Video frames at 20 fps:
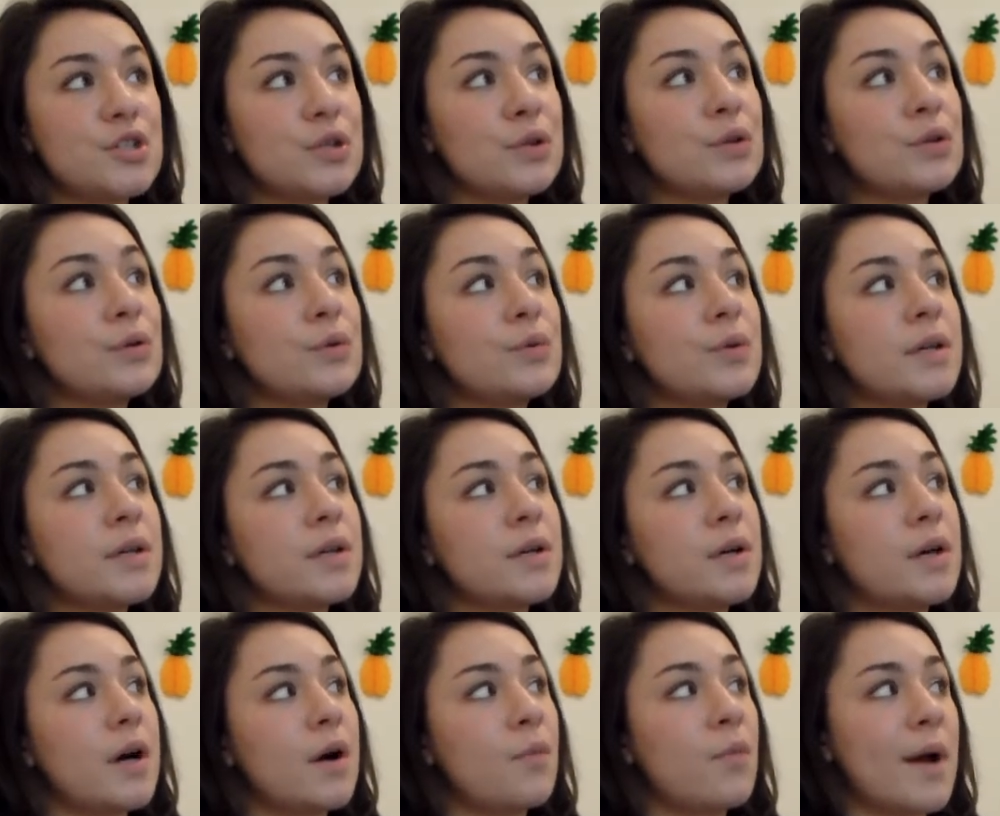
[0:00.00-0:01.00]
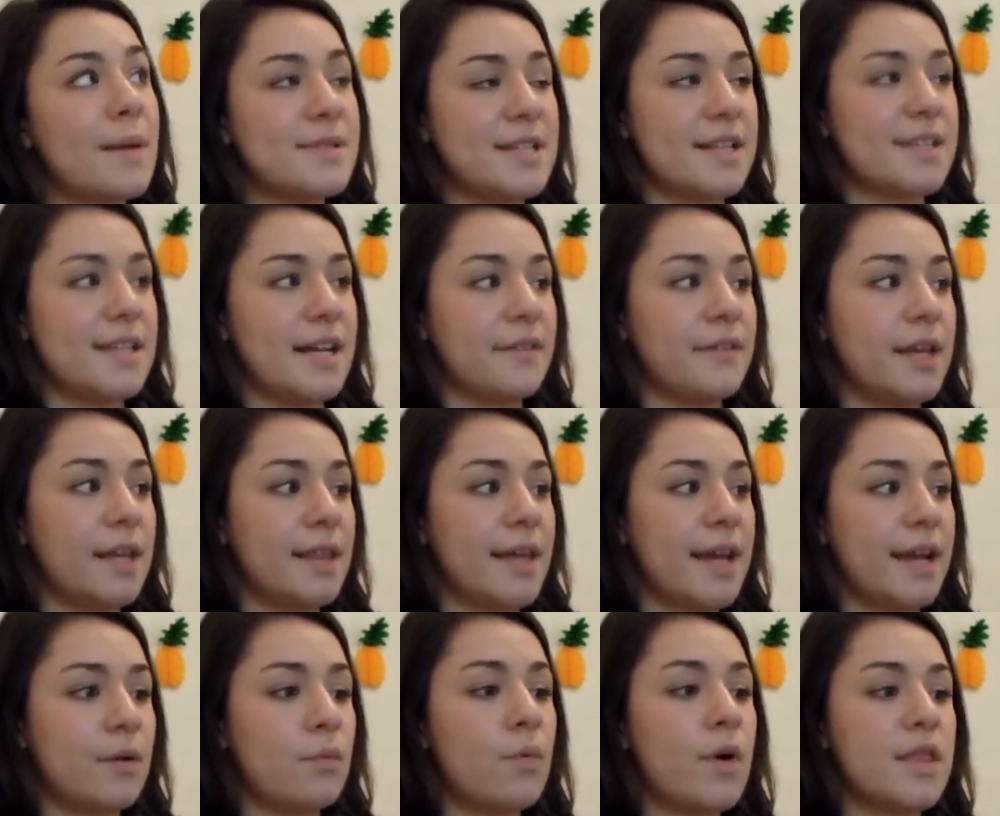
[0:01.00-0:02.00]
are two websites that I really
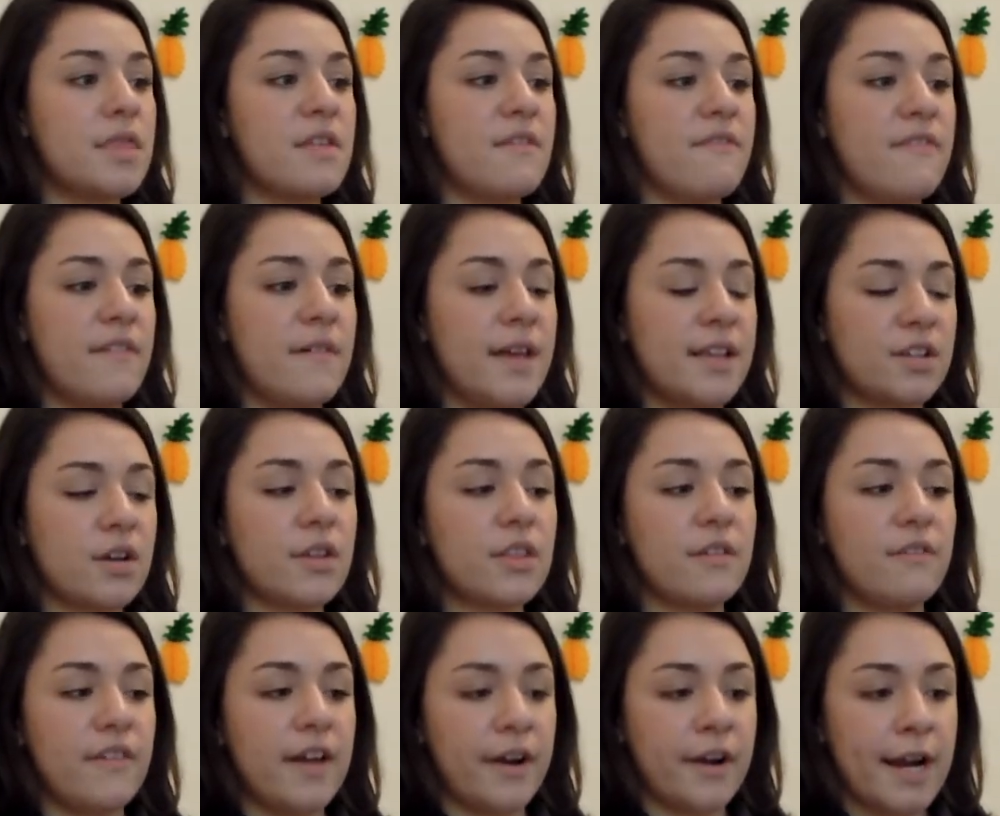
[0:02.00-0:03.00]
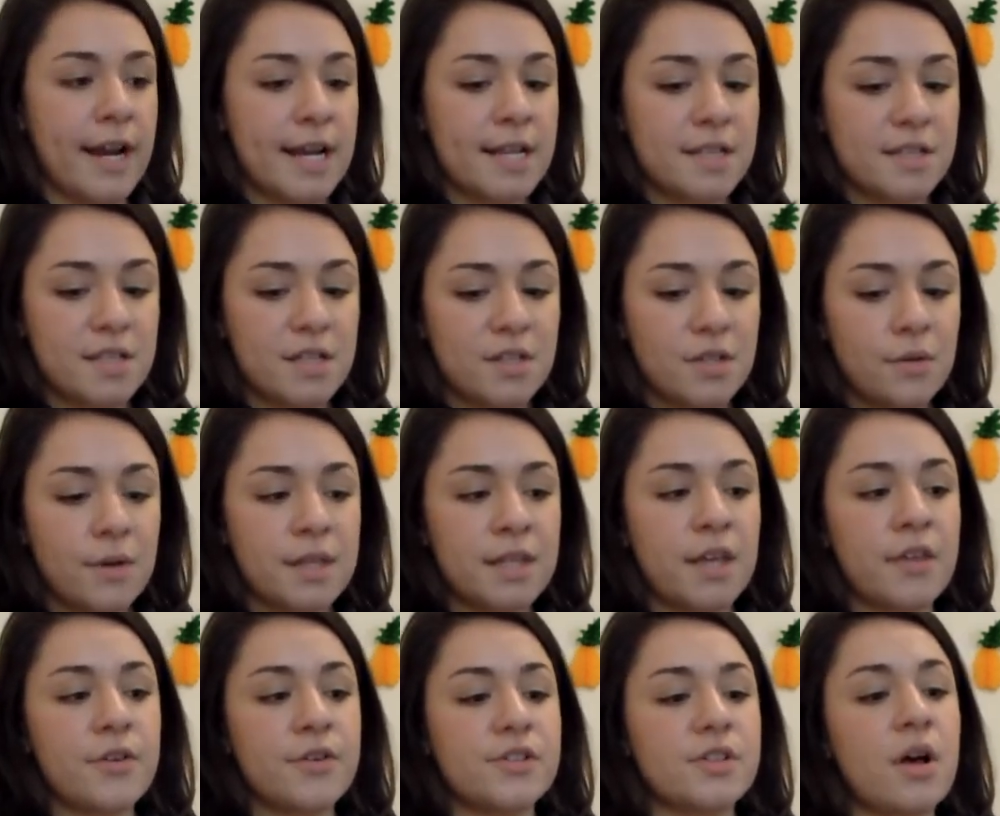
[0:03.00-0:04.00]
like. One is called the Vera Institute, and
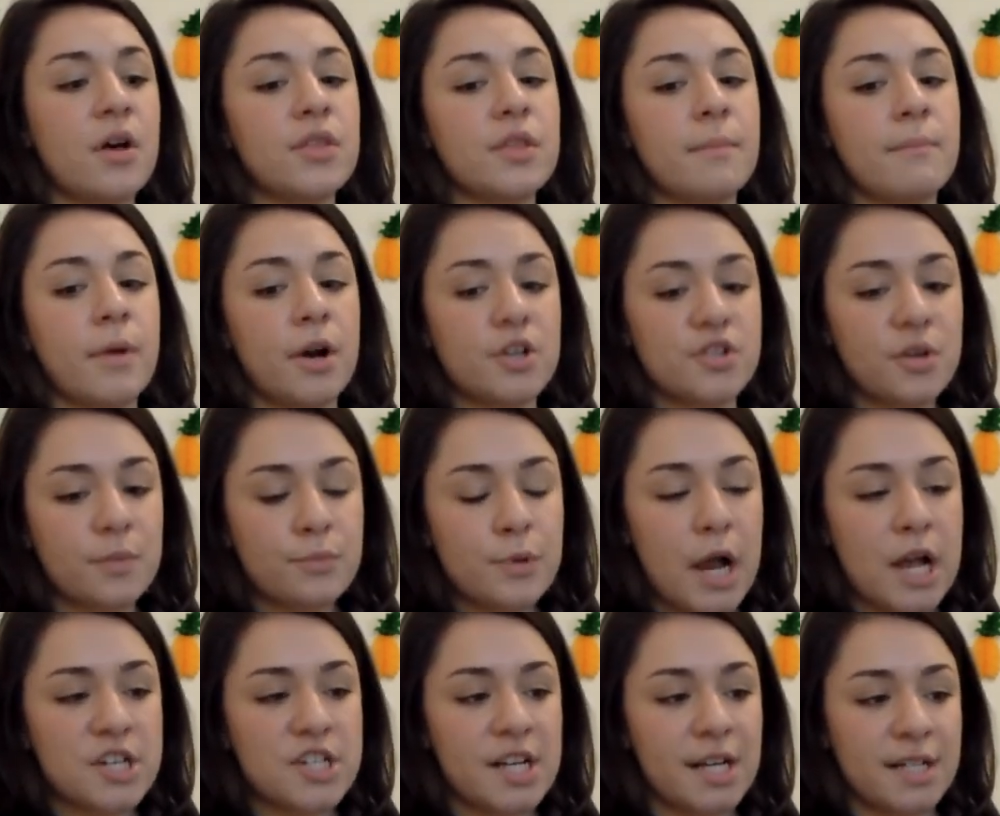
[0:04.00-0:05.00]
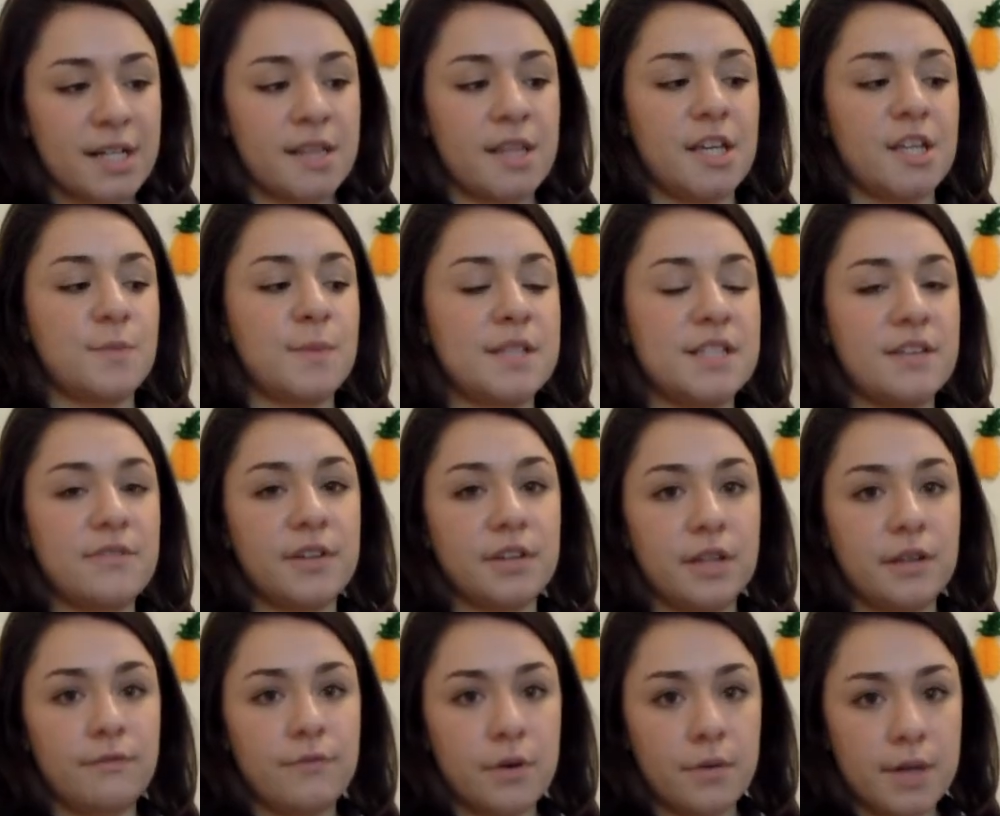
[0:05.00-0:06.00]
the other is called the Marshall Project, and they
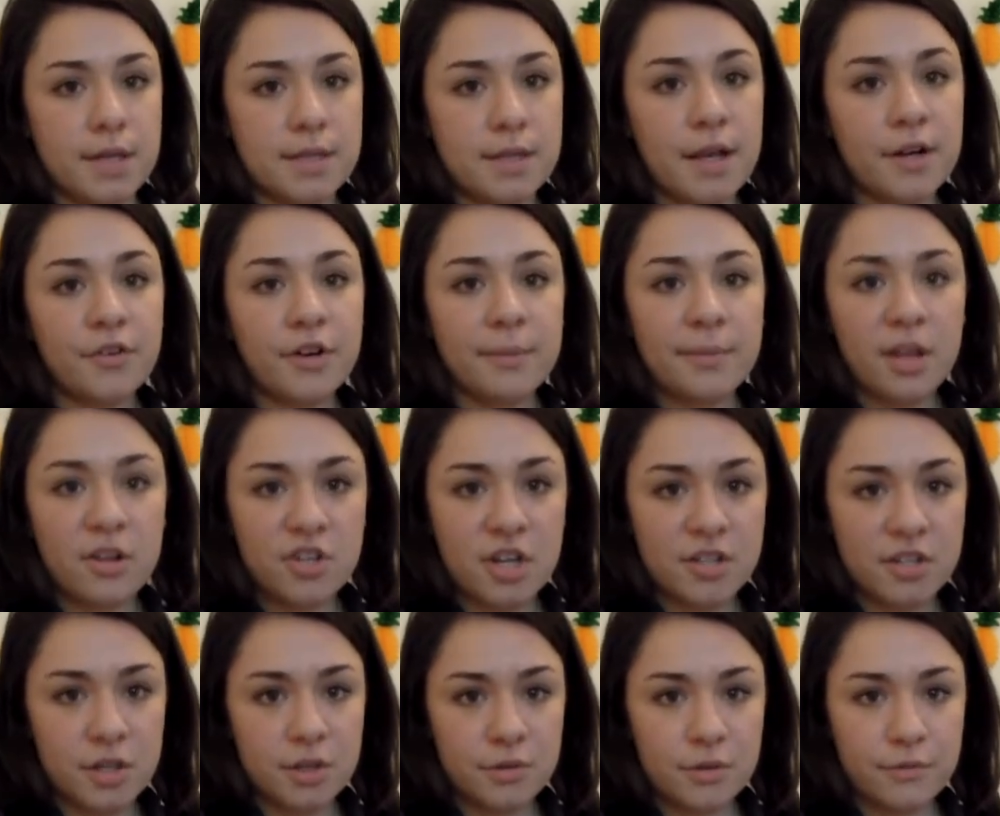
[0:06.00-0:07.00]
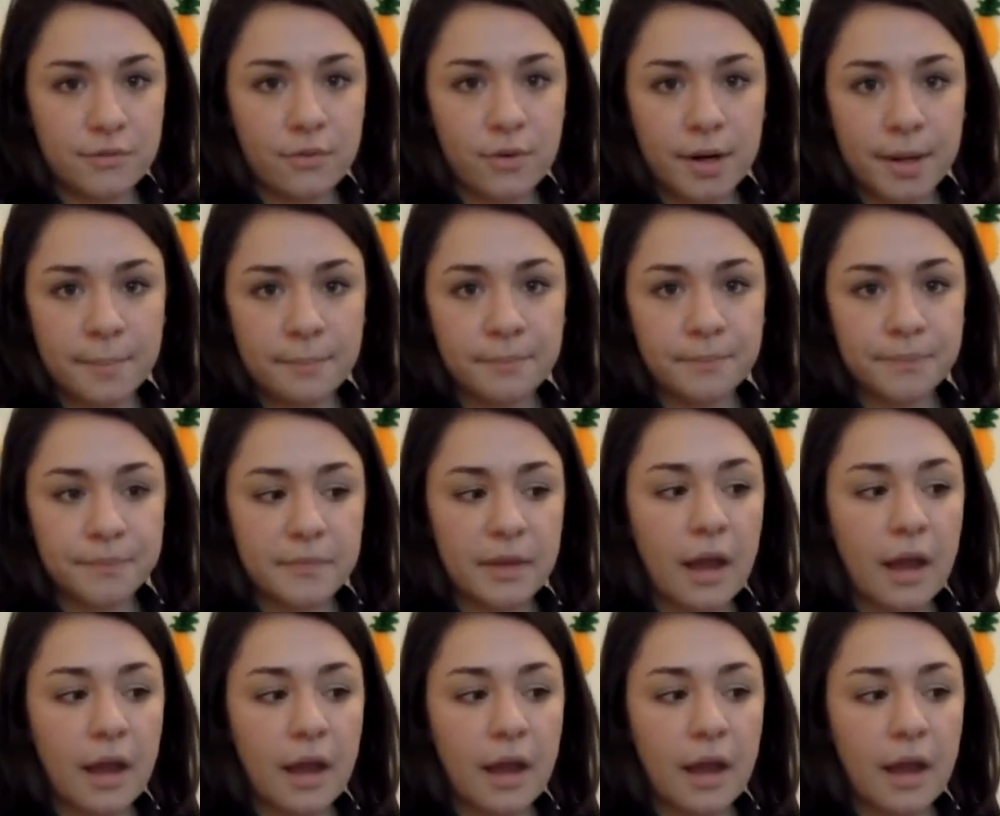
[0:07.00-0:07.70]
specifically focus on criminal justice reform.